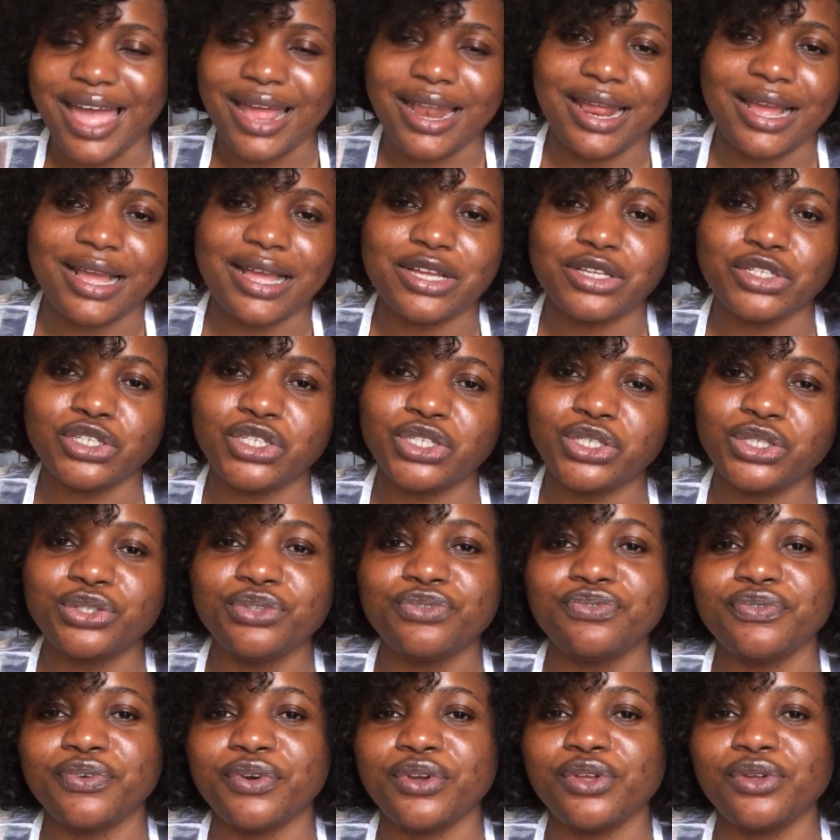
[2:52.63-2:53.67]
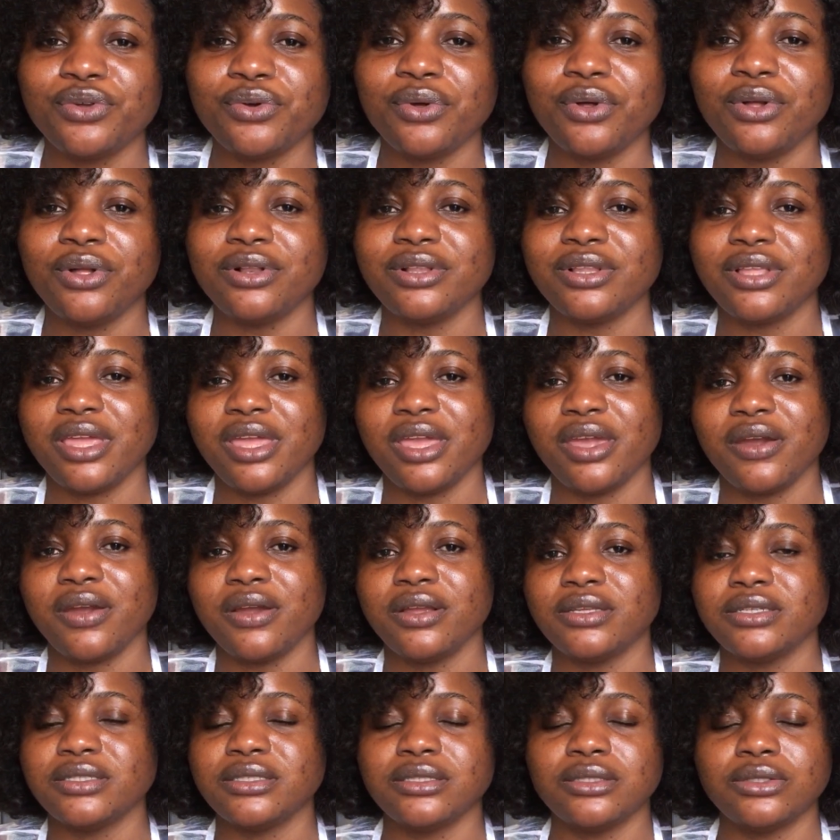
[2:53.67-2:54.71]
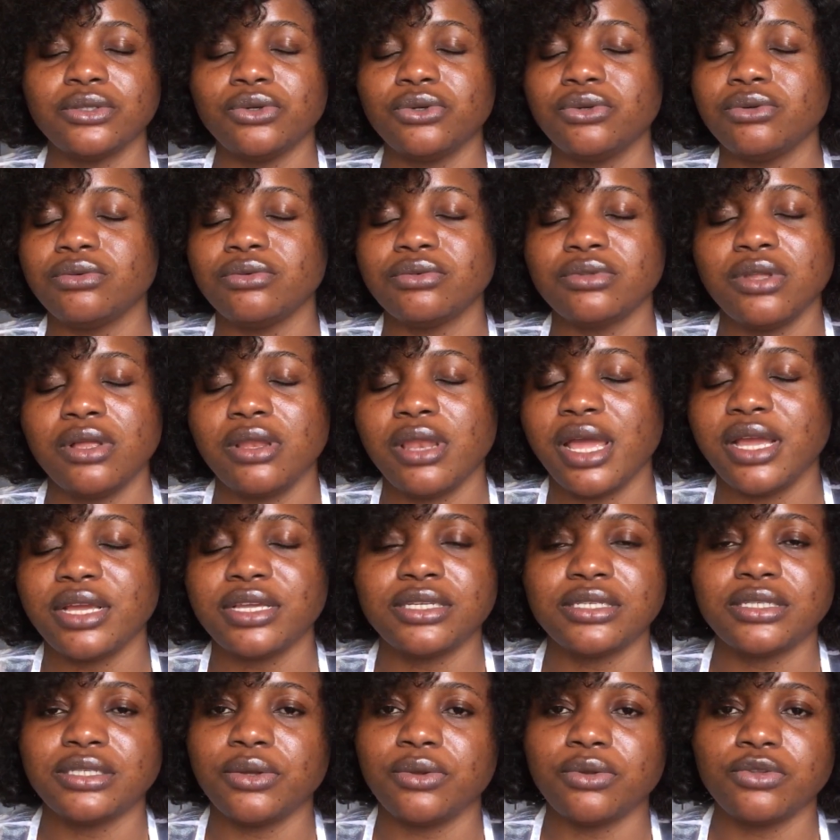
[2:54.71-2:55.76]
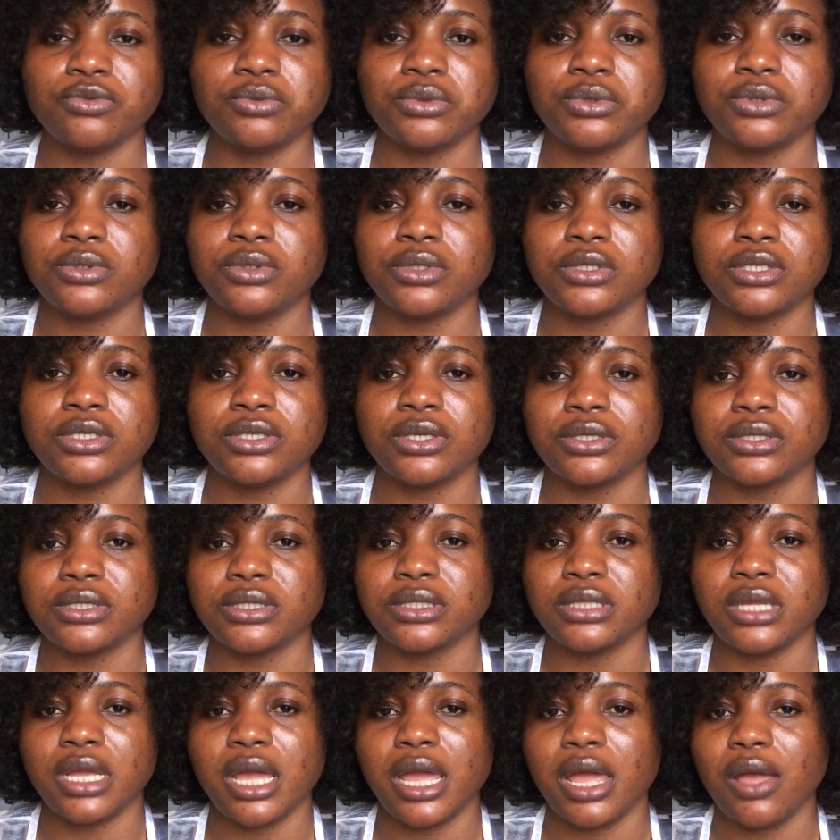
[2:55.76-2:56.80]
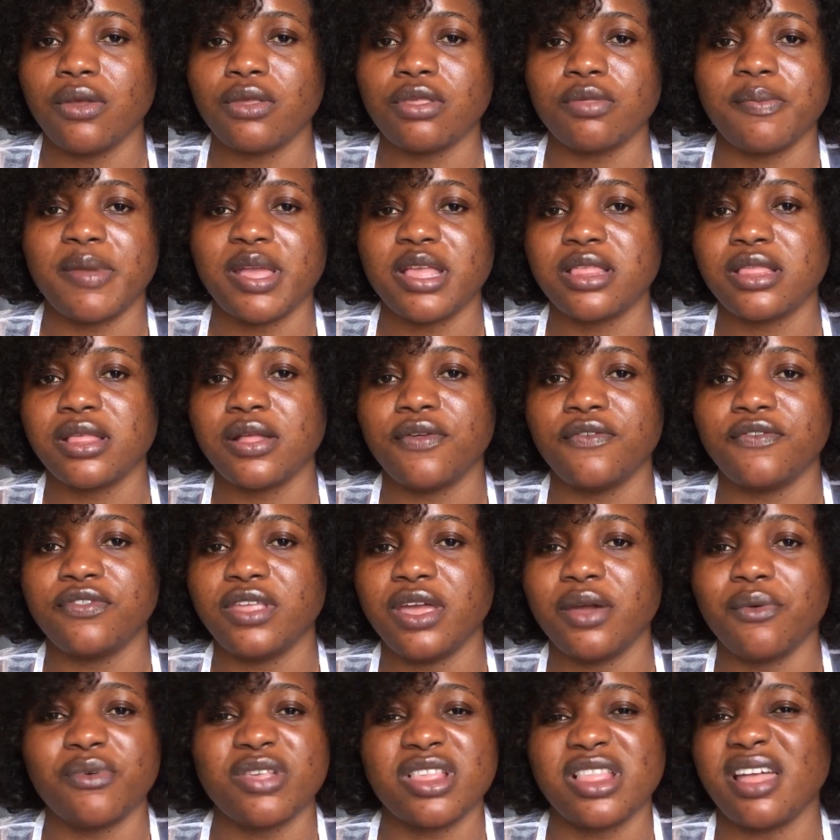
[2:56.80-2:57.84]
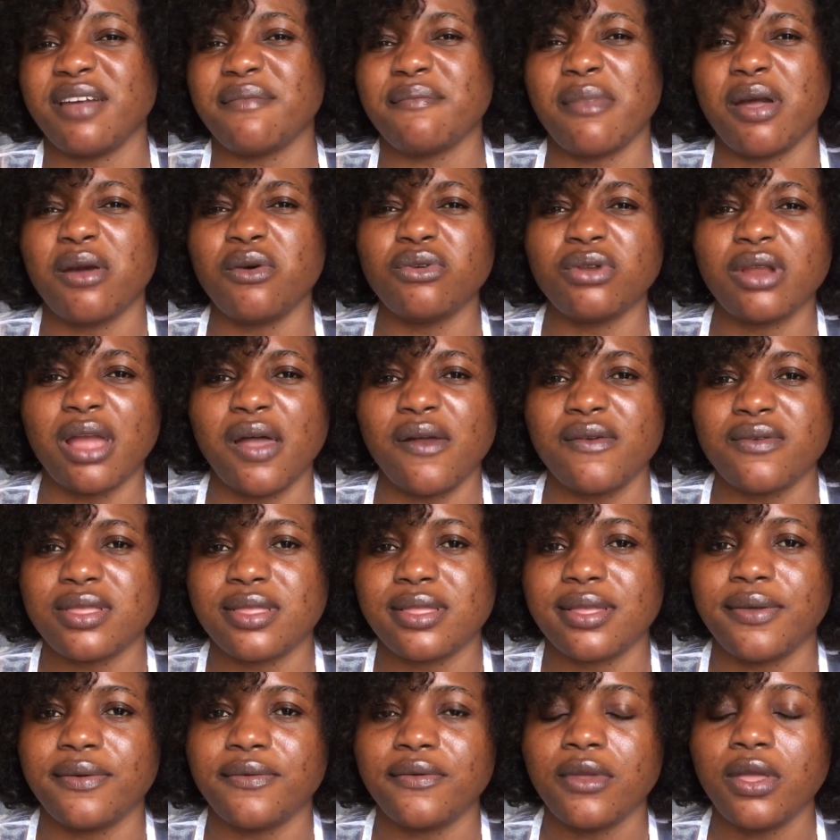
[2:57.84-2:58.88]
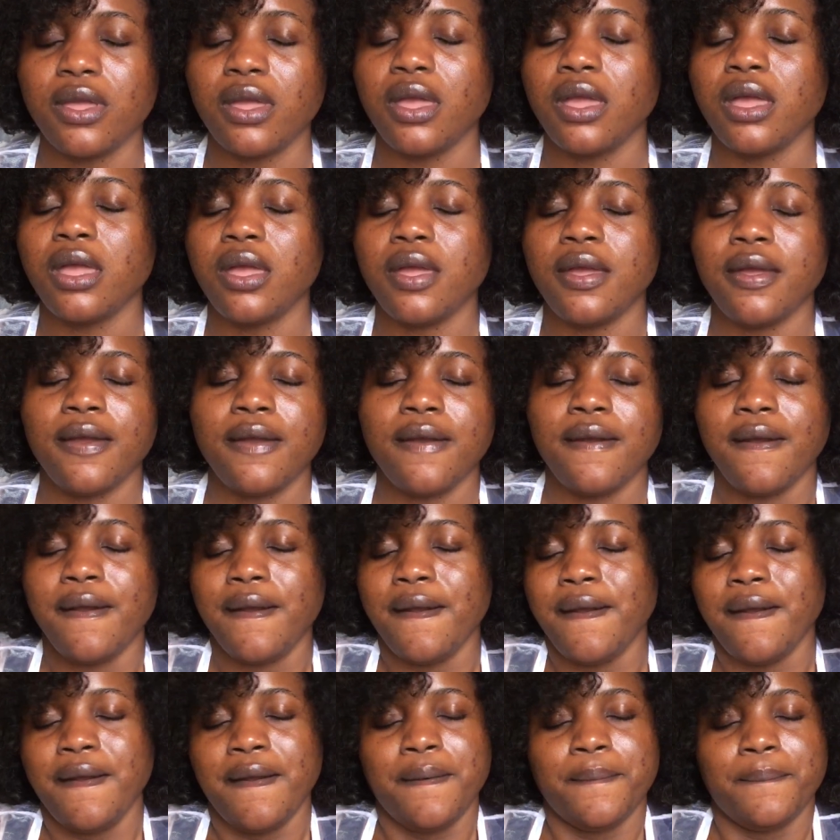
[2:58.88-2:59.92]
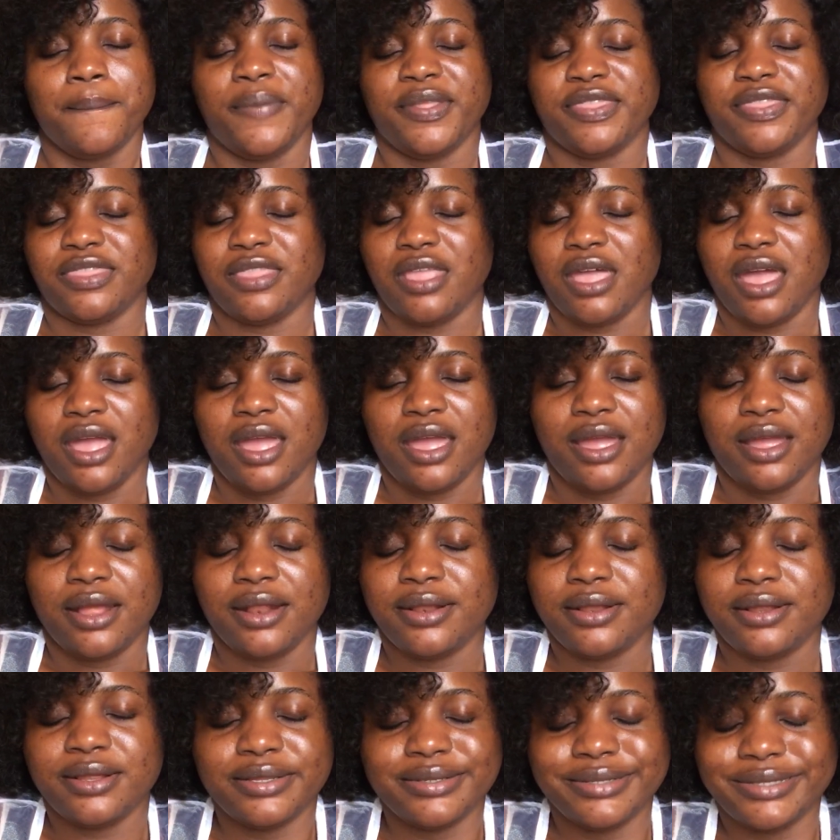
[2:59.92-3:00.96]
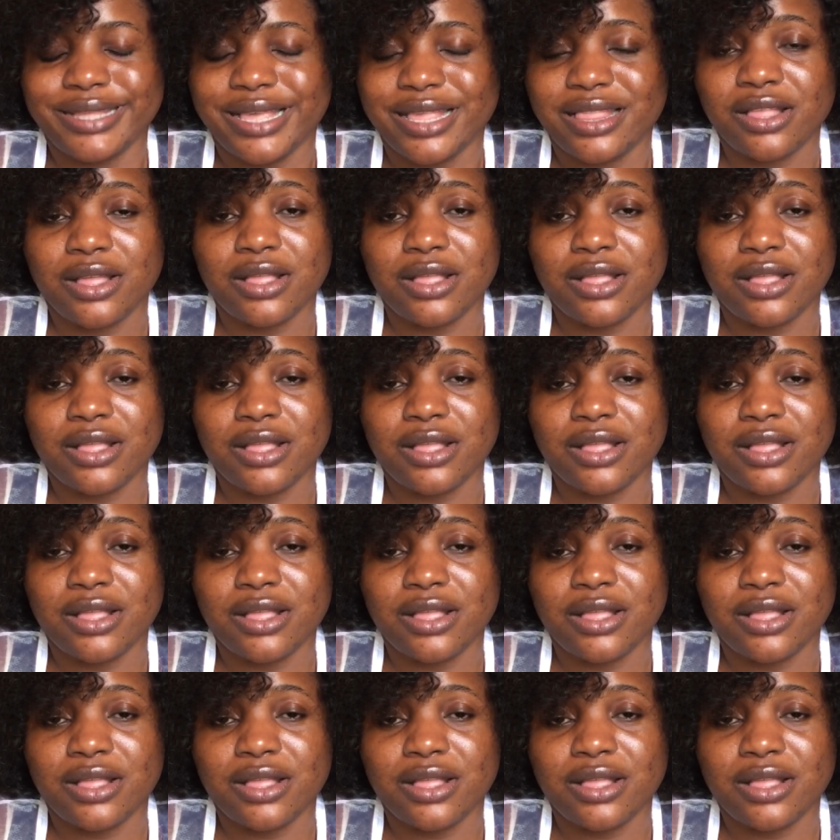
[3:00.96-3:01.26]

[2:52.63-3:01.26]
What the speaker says: And I can shoot for you all here. Though not like those restrictions there. I was myself there. It was like my own house. So, but then there's